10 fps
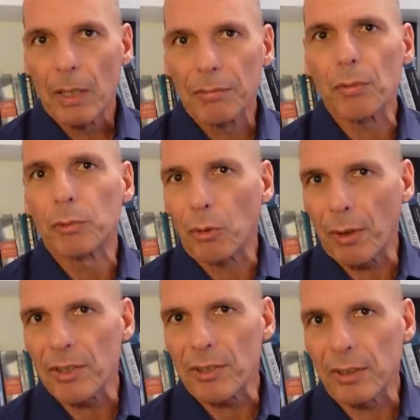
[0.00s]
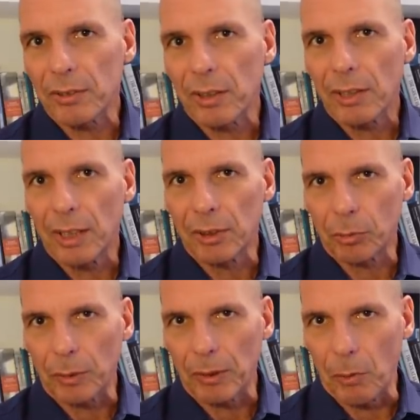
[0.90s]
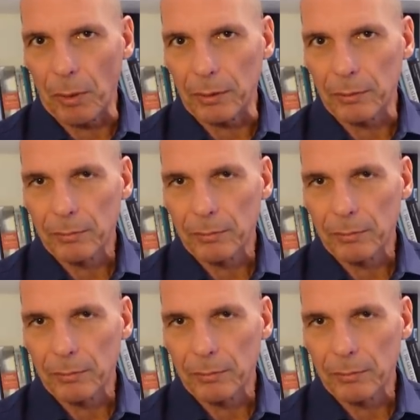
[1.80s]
from 2021.